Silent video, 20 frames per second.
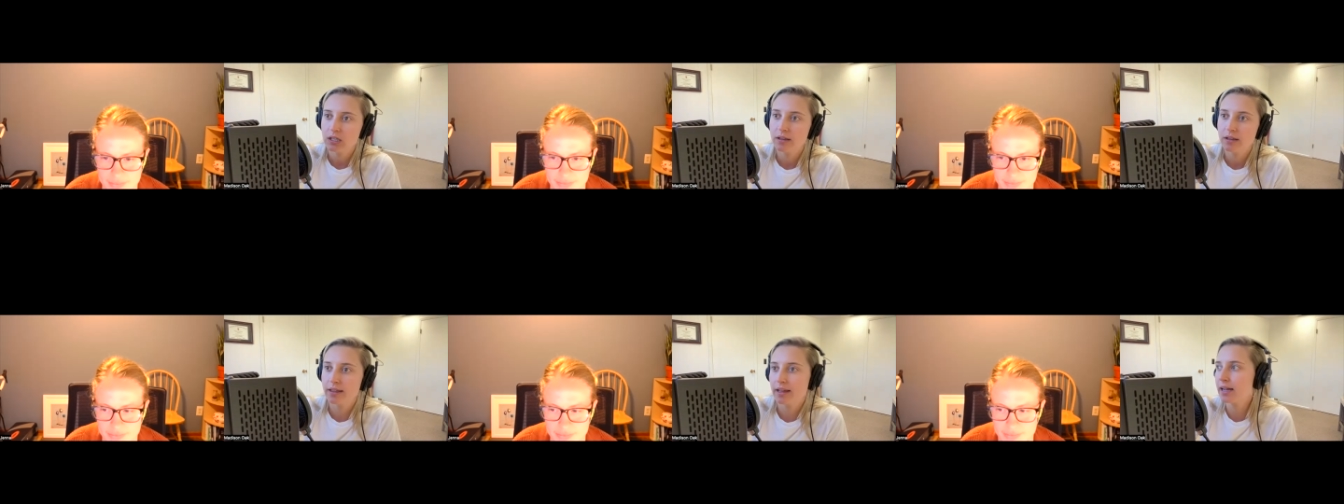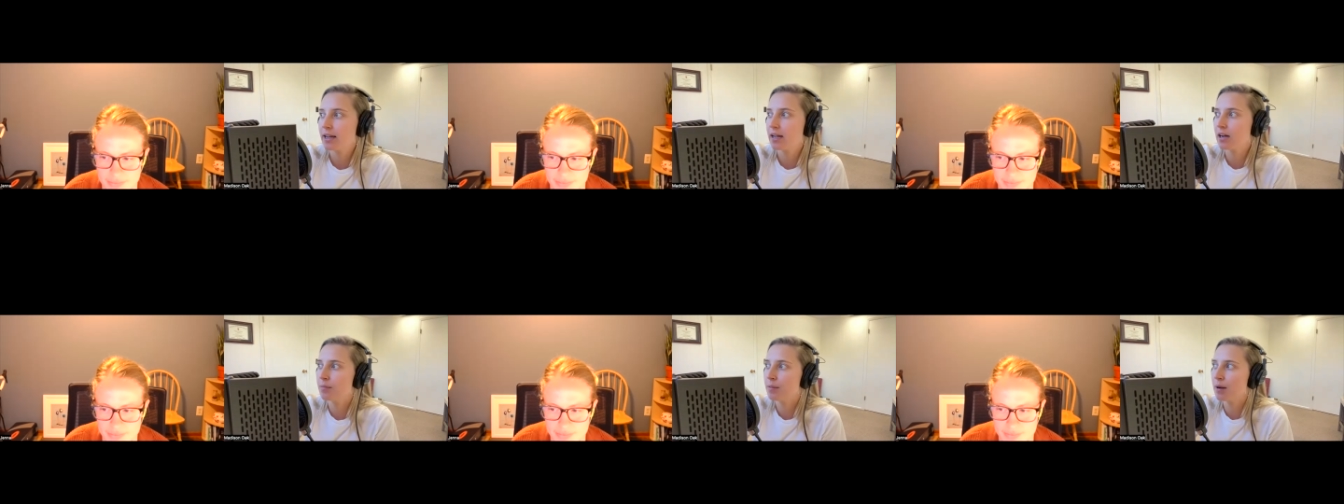
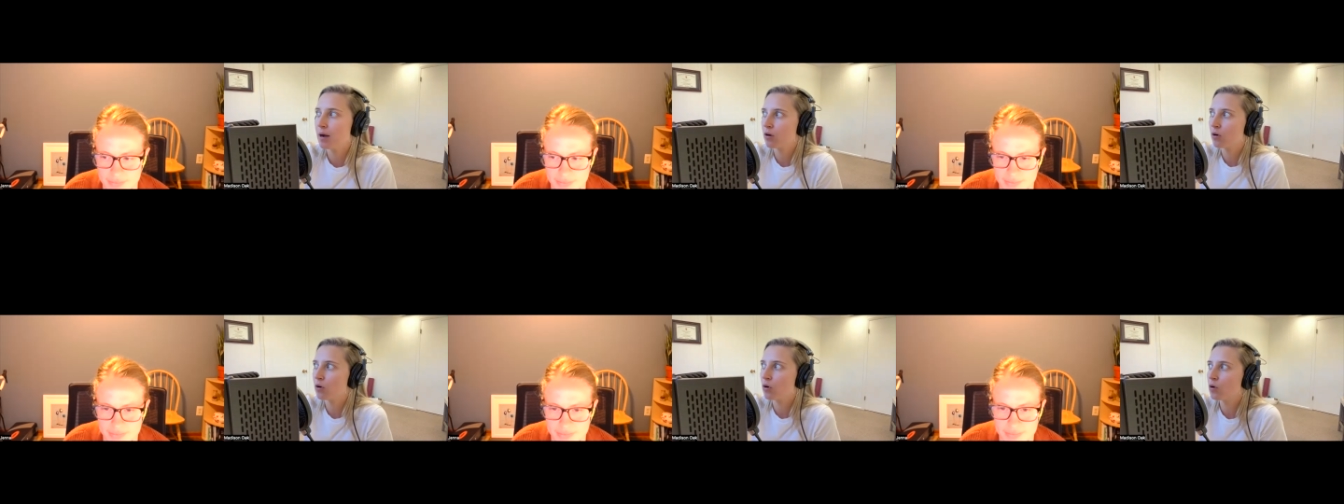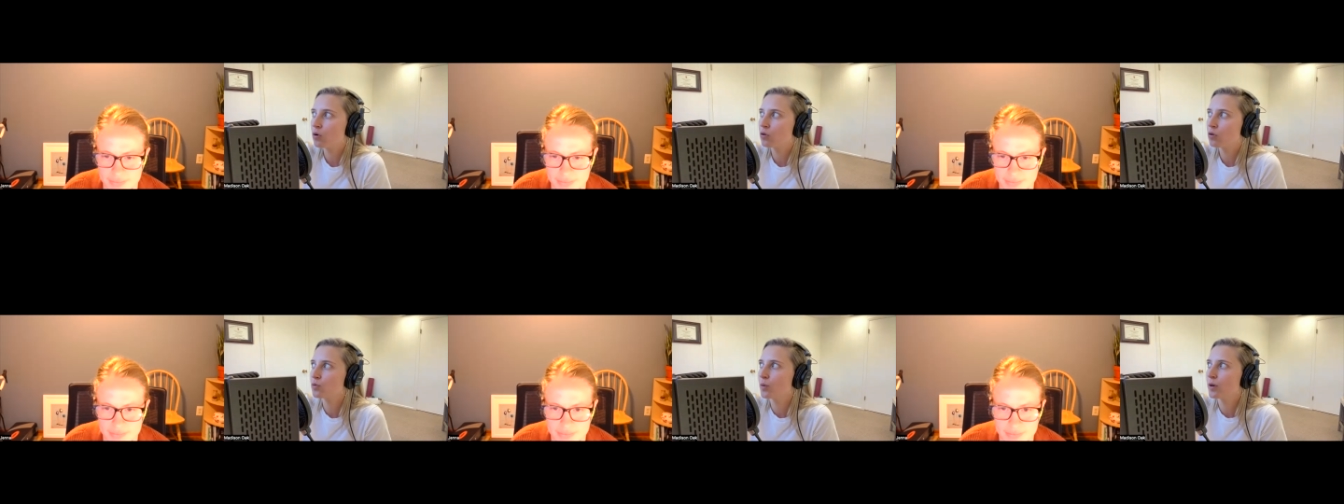think about
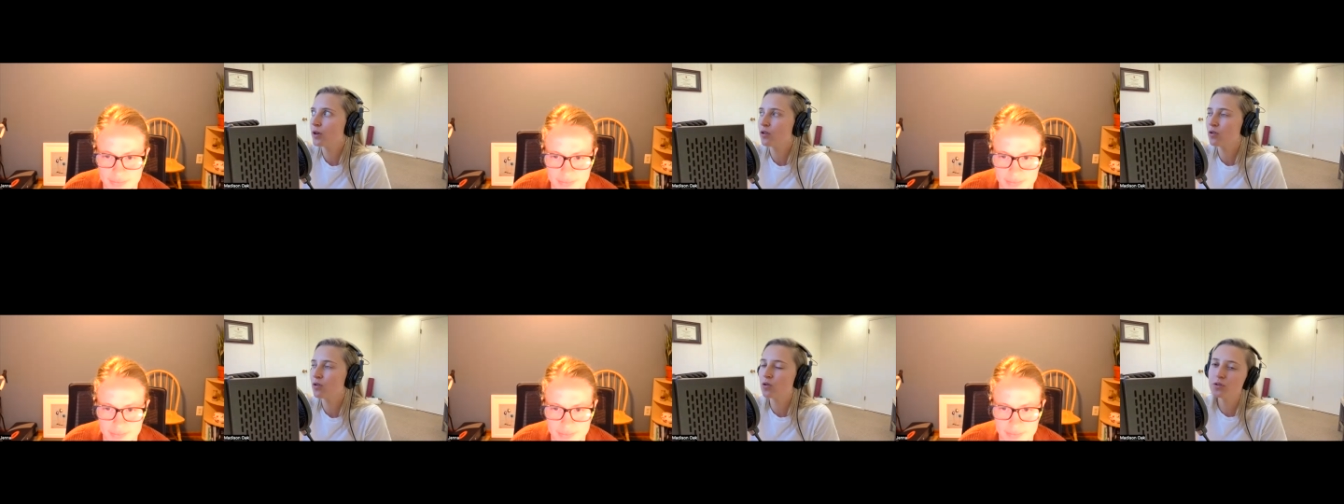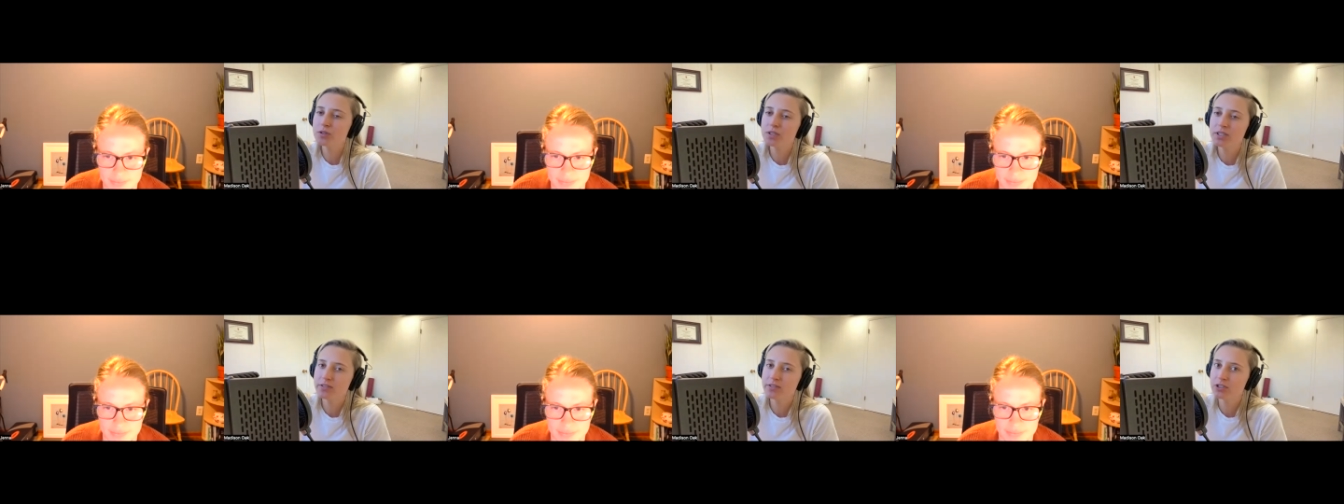goals, what your
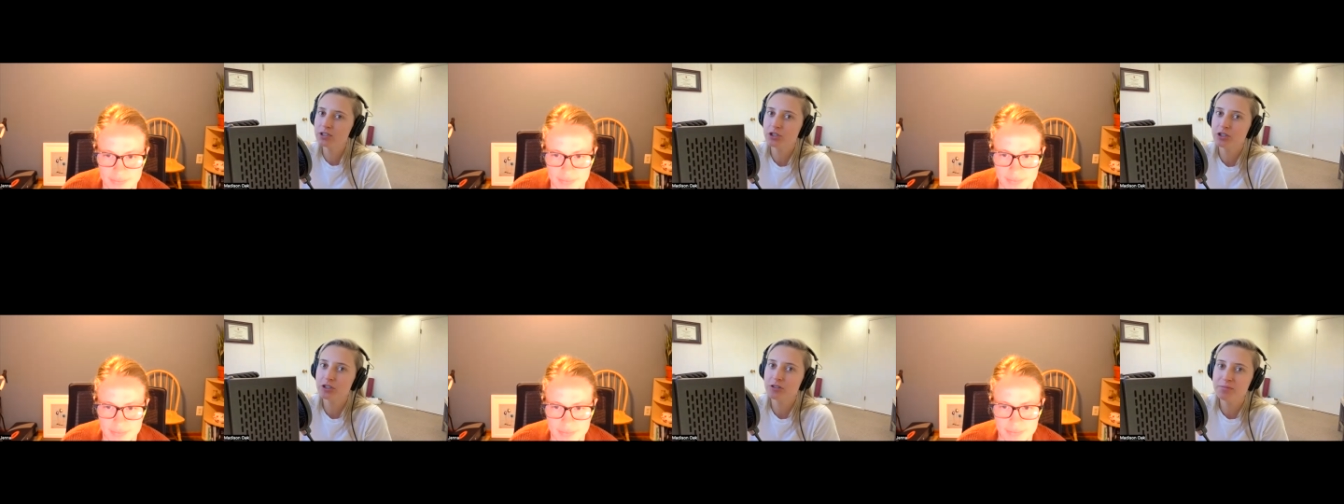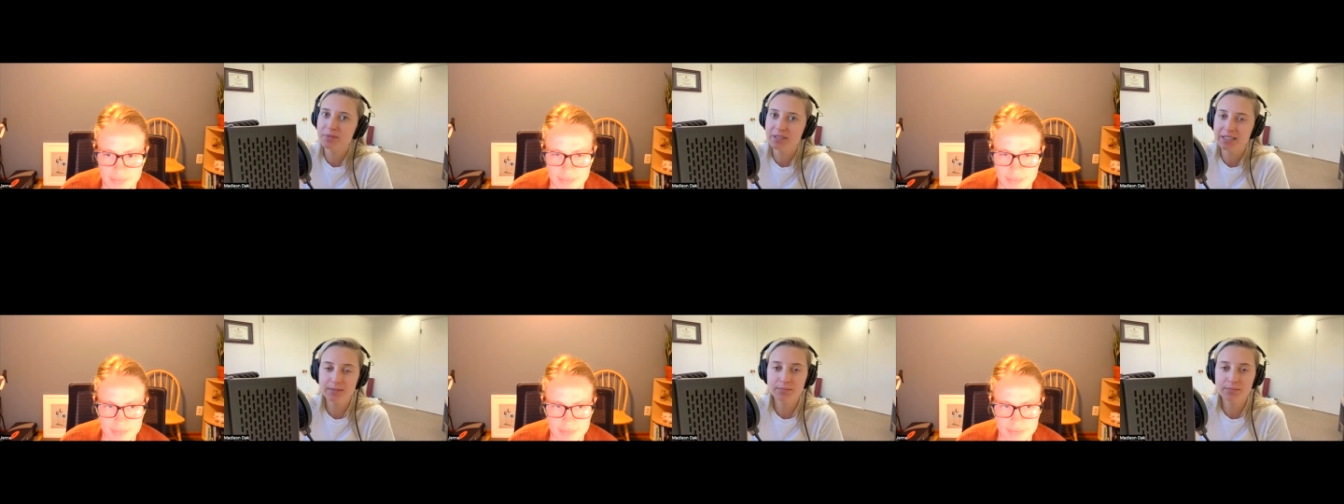goals even should be,